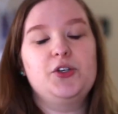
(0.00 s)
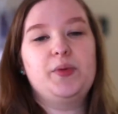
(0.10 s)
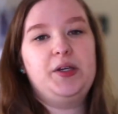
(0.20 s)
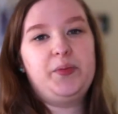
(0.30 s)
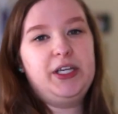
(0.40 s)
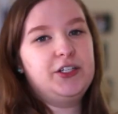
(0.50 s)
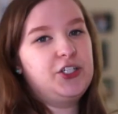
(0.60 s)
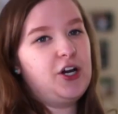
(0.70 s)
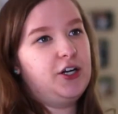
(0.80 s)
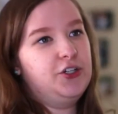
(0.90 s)
You might be in
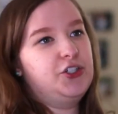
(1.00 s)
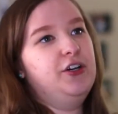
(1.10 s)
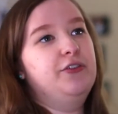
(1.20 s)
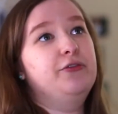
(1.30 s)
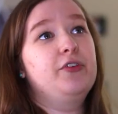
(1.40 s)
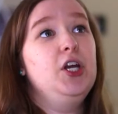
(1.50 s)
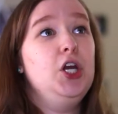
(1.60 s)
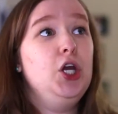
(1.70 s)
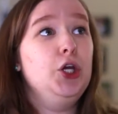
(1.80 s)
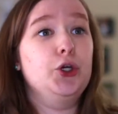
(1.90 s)
charge of
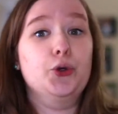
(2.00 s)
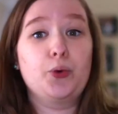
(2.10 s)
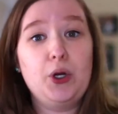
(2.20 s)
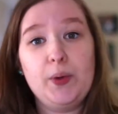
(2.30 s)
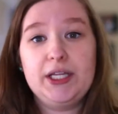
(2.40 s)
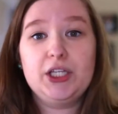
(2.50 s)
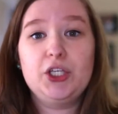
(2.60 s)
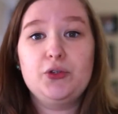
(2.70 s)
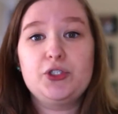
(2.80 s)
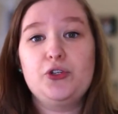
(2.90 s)
growing the
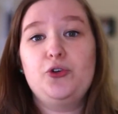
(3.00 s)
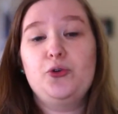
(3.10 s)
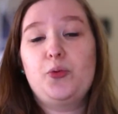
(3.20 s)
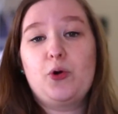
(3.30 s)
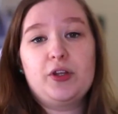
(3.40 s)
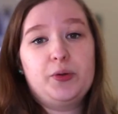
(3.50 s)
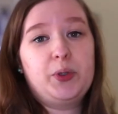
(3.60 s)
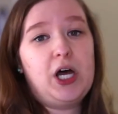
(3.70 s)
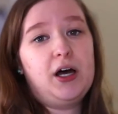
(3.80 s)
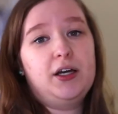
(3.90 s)
YouTube or the
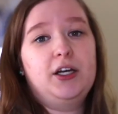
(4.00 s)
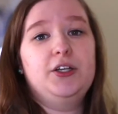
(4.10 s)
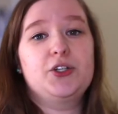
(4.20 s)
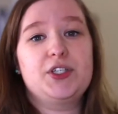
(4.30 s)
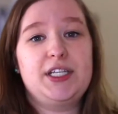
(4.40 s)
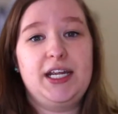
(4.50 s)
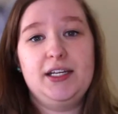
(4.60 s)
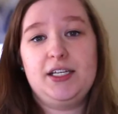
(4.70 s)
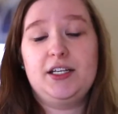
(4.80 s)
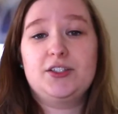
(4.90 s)
blog,
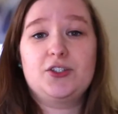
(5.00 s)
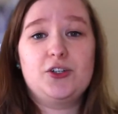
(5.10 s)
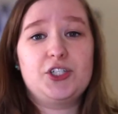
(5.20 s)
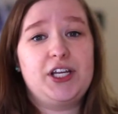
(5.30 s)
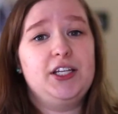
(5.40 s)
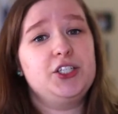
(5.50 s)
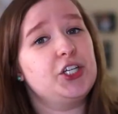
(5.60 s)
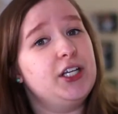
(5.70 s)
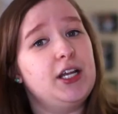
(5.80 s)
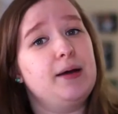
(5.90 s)
understanding search
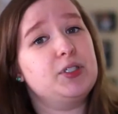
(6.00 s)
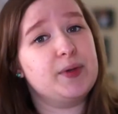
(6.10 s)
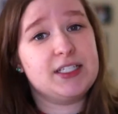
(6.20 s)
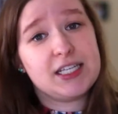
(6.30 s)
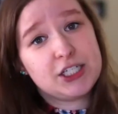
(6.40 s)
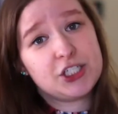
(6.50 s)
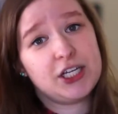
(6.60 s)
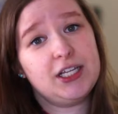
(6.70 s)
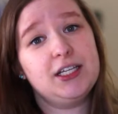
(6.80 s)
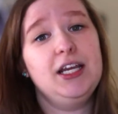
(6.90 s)
engine
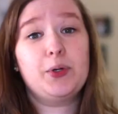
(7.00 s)
optimization.